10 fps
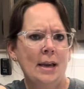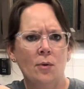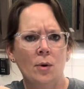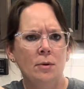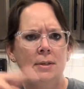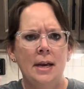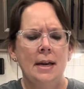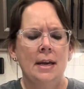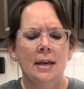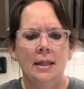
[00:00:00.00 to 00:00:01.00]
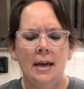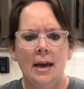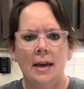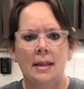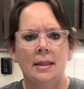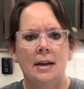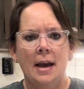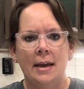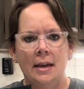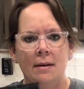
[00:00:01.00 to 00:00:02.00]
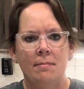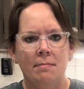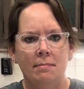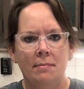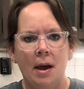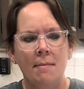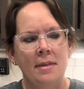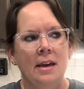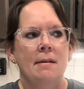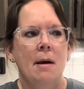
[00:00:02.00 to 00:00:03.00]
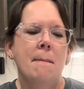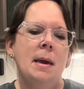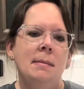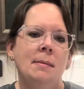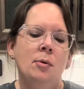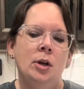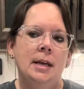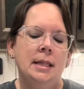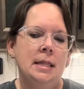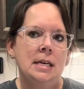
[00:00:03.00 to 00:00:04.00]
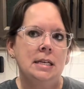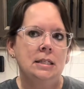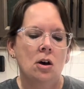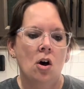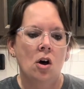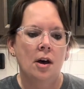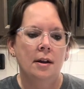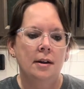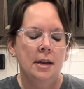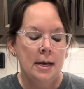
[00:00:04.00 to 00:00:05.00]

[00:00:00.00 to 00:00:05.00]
rotating thing that I'm thinking about maybe putting these on